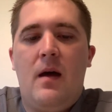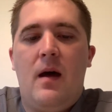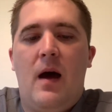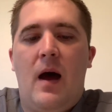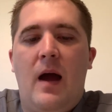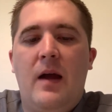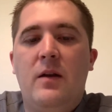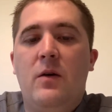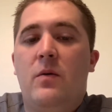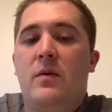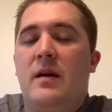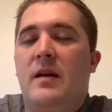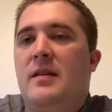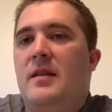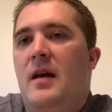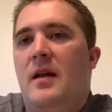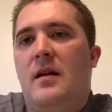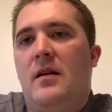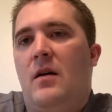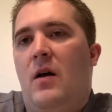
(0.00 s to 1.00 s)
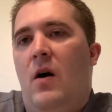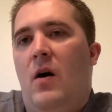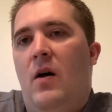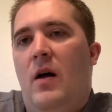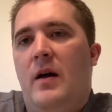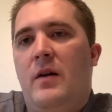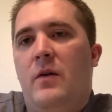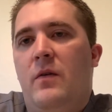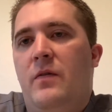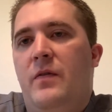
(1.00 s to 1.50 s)
I don't get that at all. I
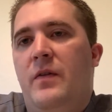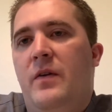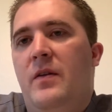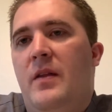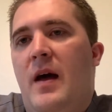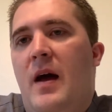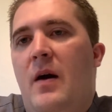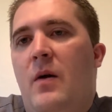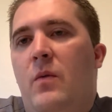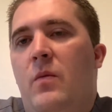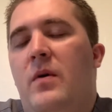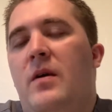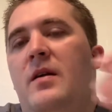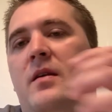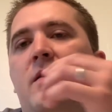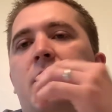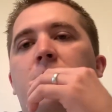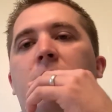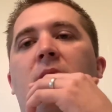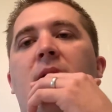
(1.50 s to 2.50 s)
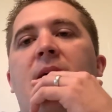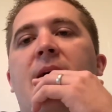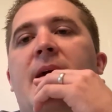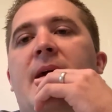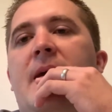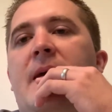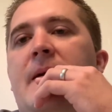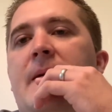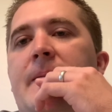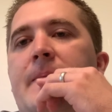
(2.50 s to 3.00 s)
don't feel that with
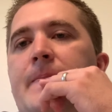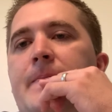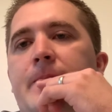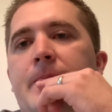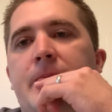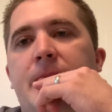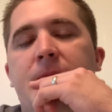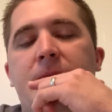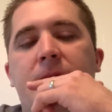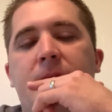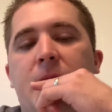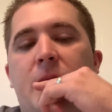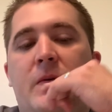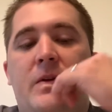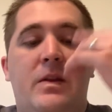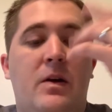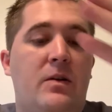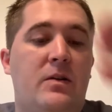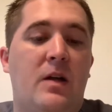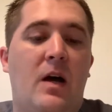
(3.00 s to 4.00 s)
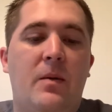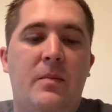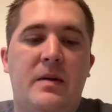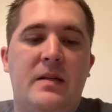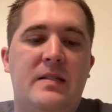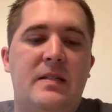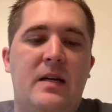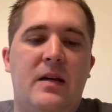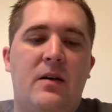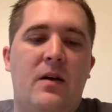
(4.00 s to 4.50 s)
our
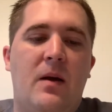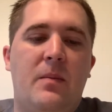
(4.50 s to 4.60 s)
dummies here.